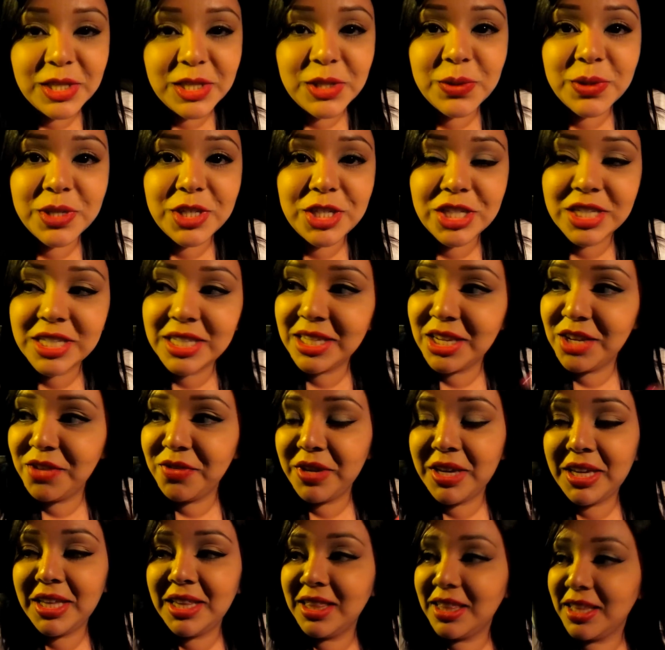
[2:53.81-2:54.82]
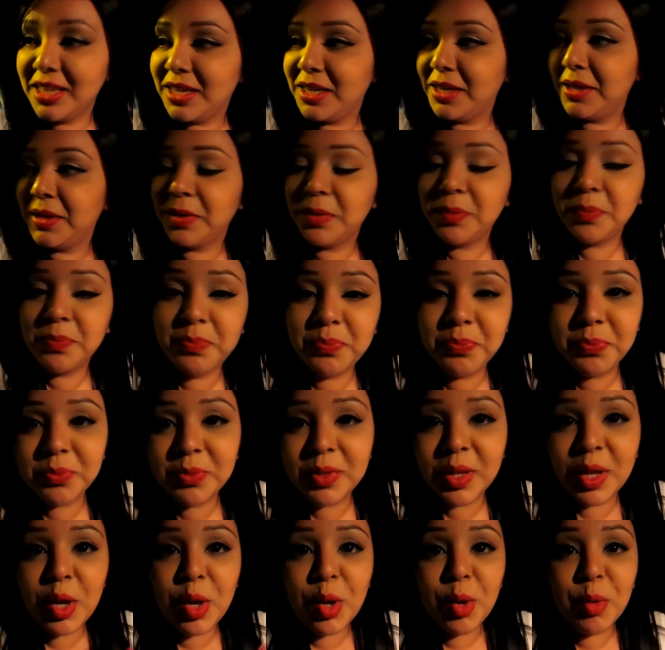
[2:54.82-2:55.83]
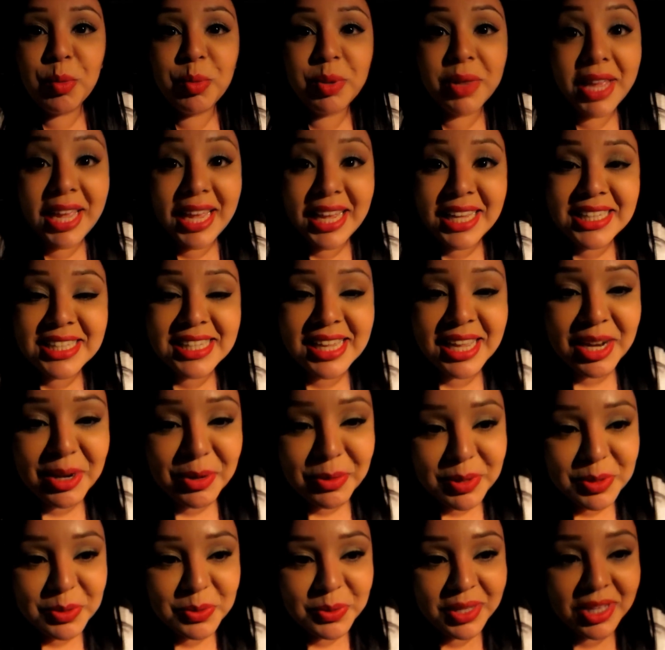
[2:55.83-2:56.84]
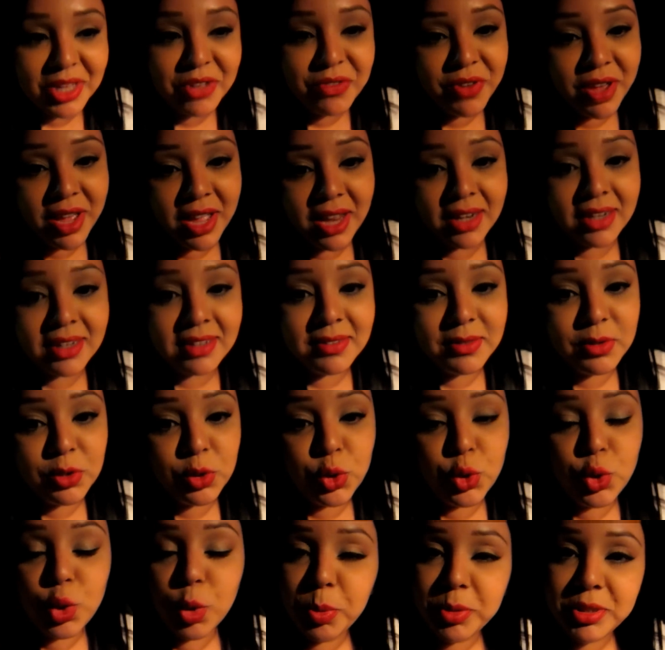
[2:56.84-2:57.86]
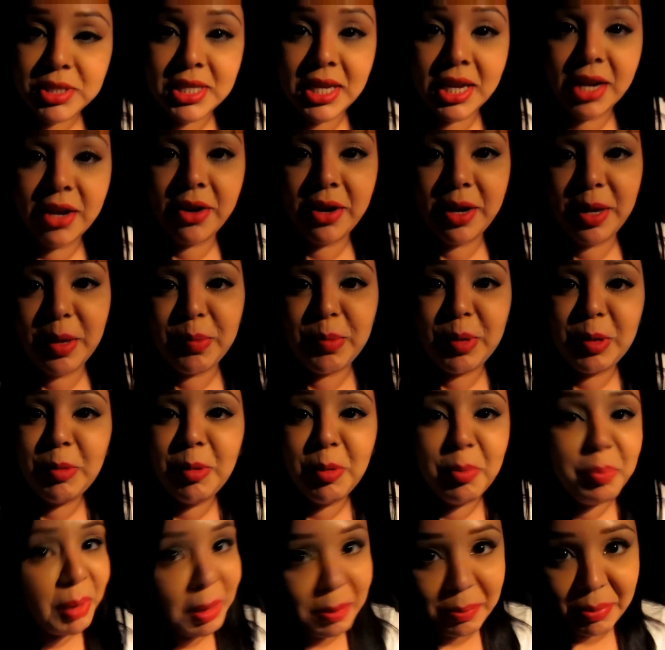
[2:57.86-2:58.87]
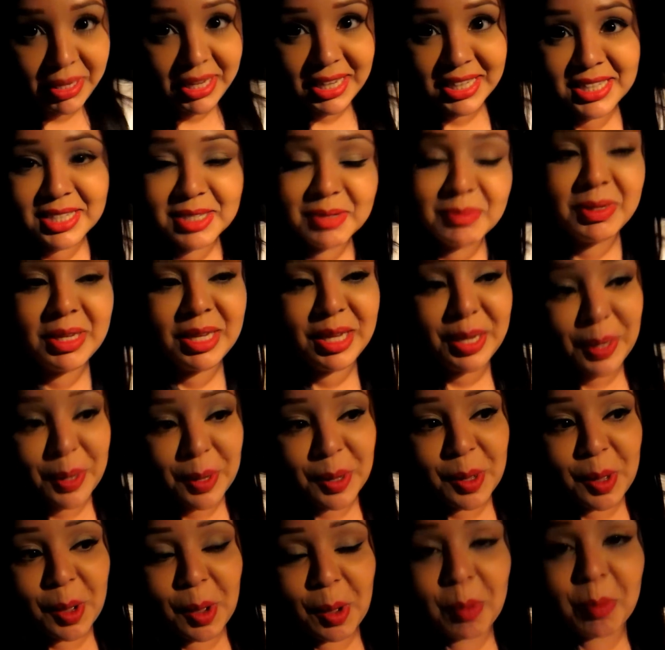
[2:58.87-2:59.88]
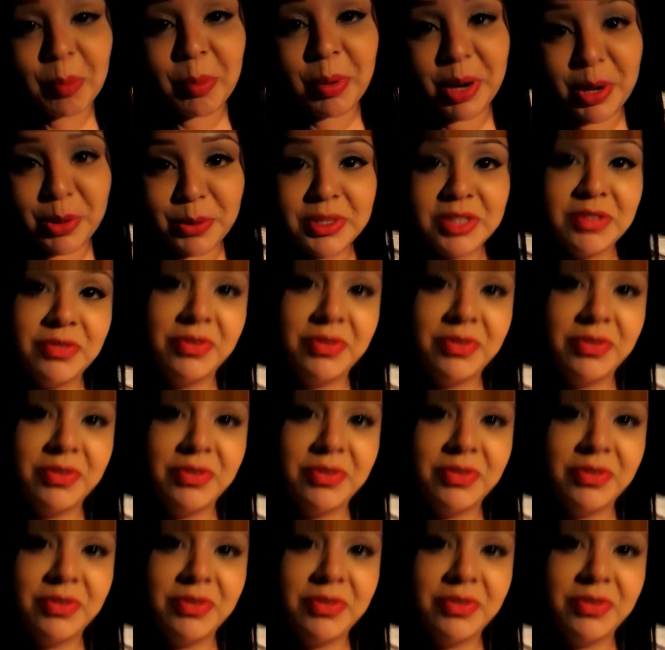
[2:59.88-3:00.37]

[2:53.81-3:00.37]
We were just leaving the place and it was really fun. Super scary and people bumping into me, but it was